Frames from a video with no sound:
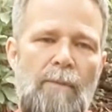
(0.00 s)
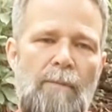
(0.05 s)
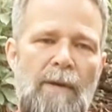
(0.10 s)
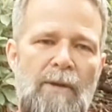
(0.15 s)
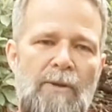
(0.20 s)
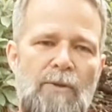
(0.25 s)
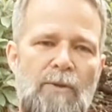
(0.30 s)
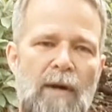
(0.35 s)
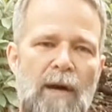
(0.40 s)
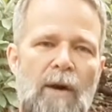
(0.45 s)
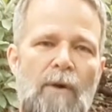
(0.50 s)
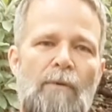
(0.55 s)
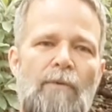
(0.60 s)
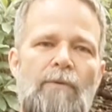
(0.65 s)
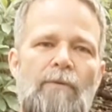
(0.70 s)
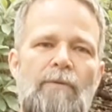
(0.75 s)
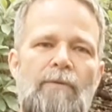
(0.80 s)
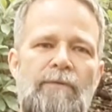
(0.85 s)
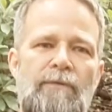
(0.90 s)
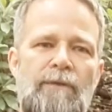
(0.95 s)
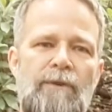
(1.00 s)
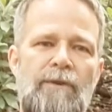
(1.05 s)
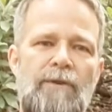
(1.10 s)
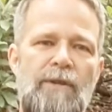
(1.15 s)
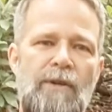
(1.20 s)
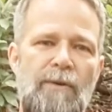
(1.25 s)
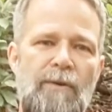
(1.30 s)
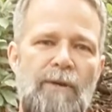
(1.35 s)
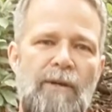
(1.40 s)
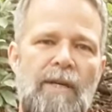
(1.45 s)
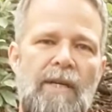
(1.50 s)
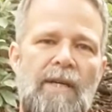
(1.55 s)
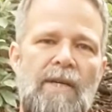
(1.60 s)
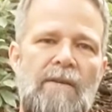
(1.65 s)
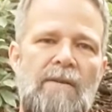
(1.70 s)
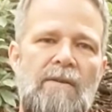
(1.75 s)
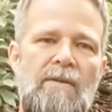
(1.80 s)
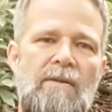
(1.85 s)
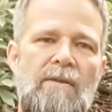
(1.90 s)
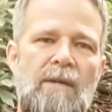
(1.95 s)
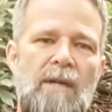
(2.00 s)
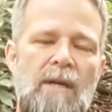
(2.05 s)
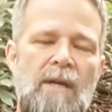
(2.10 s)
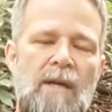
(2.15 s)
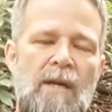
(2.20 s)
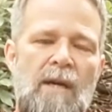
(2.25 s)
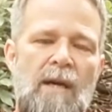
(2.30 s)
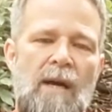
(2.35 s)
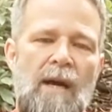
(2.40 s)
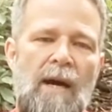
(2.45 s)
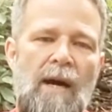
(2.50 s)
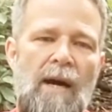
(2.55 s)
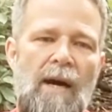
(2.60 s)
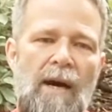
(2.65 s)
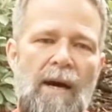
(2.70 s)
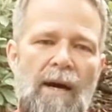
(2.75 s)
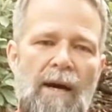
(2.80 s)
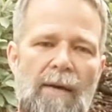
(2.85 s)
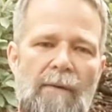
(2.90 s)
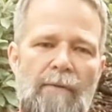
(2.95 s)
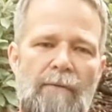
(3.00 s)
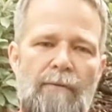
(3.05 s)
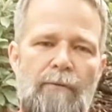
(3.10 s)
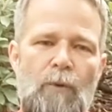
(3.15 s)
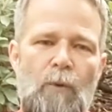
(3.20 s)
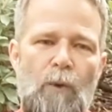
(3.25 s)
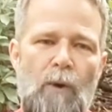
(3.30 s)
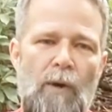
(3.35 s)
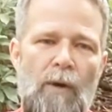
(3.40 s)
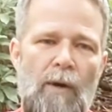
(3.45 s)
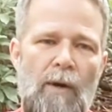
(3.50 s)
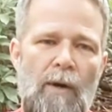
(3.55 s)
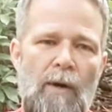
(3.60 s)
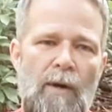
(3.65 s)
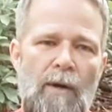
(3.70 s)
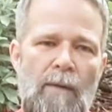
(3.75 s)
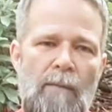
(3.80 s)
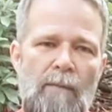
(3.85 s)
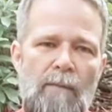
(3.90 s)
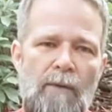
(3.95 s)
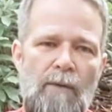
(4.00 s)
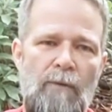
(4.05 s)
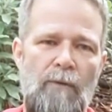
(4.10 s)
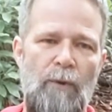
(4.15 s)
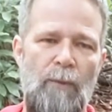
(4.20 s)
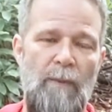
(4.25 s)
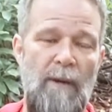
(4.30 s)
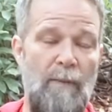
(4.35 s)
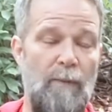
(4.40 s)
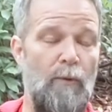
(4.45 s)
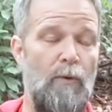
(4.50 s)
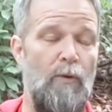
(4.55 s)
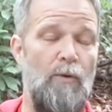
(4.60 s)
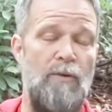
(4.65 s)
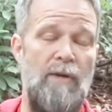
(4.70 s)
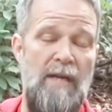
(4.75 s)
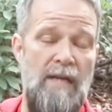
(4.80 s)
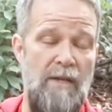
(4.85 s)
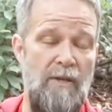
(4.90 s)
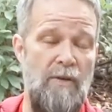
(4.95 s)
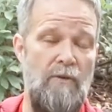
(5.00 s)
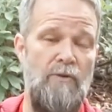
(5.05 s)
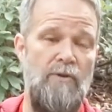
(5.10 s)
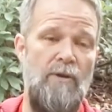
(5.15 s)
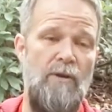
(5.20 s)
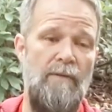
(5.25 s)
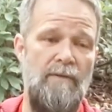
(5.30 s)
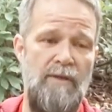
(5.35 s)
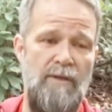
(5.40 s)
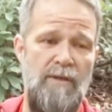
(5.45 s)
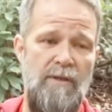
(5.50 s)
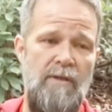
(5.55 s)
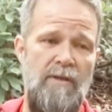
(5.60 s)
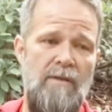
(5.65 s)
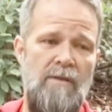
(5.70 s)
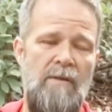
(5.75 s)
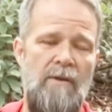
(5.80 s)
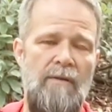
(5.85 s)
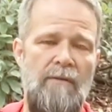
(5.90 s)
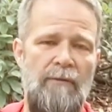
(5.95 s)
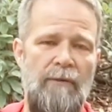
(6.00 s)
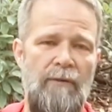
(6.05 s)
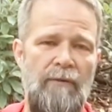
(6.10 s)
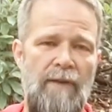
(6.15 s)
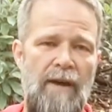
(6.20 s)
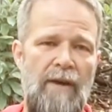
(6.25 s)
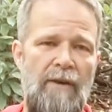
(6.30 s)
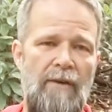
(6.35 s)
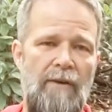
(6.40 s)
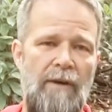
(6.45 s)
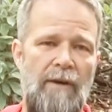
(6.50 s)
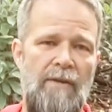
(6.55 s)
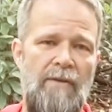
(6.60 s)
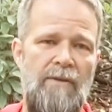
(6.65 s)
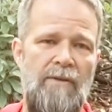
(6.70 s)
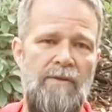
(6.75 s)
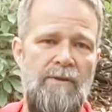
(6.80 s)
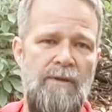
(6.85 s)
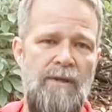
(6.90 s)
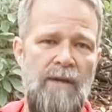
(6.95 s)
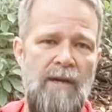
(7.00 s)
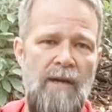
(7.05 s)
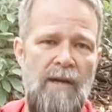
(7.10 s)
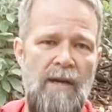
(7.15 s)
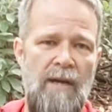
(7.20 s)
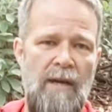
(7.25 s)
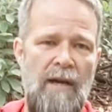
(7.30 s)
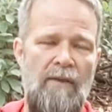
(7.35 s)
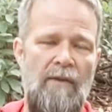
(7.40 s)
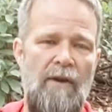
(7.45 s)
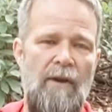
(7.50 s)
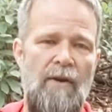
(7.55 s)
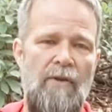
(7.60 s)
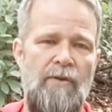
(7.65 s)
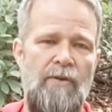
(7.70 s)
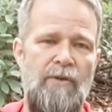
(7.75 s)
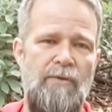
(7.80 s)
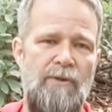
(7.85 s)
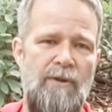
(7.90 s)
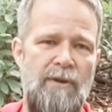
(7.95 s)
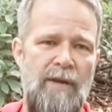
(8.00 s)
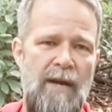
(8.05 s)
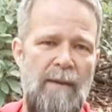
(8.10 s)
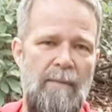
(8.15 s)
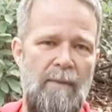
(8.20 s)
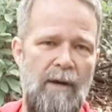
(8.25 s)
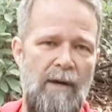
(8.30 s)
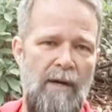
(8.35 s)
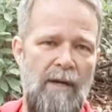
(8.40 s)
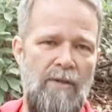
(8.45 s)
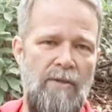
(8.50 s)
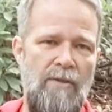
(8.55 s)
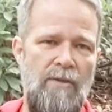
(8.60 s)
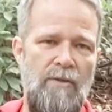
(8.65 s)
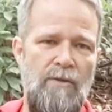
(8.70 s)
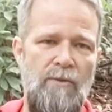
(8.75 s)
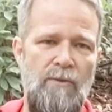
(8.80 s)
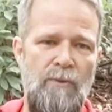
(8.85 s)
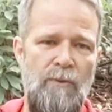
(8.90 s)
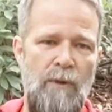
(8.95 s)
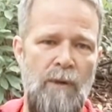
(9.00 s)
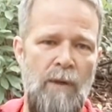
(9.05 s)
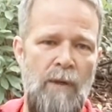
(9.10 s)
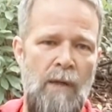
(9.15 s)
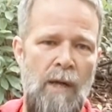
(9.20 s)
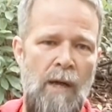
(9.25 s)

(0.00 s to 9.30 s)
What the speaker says: mental health facilities for people who need those services, for veterans, and they also donate money to